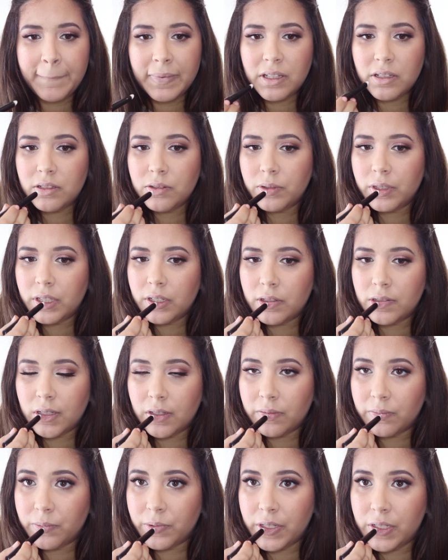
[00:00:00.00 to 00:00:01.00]
does a really good
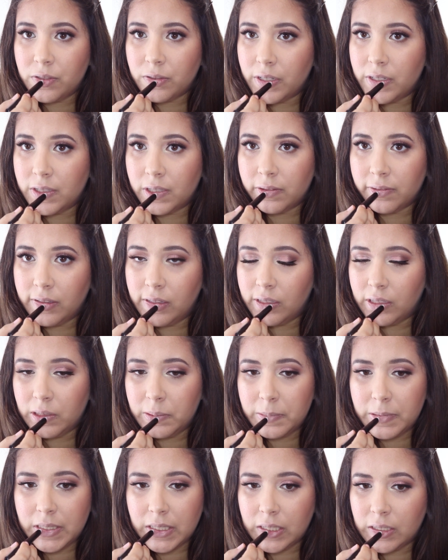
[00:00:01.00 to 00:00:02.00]
job of moisturizing my
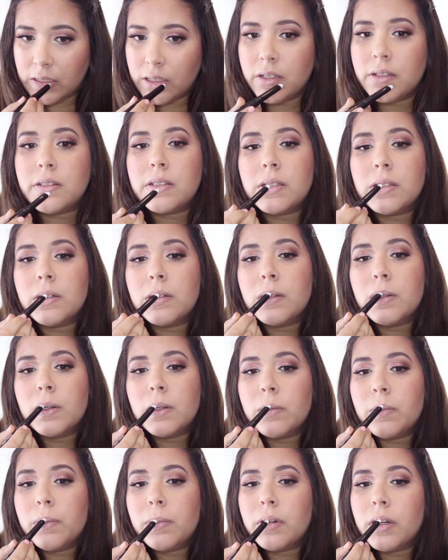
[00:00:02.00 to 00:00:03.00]
lips, and it also
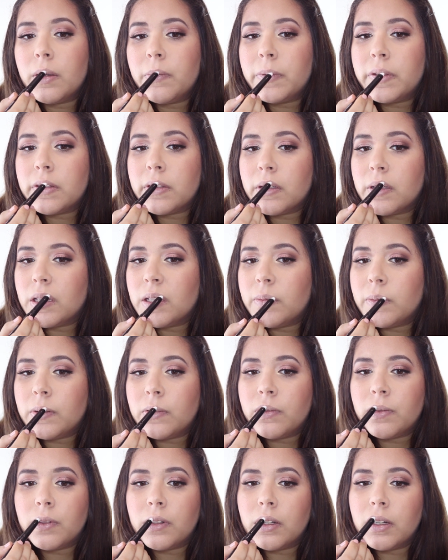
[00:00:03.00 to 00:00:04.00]
preps the lips
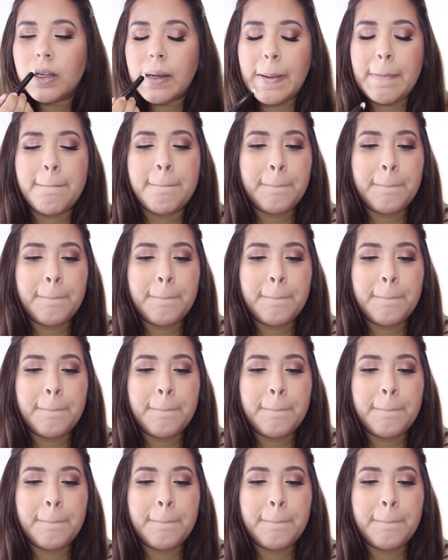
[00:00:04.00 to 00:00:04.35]
for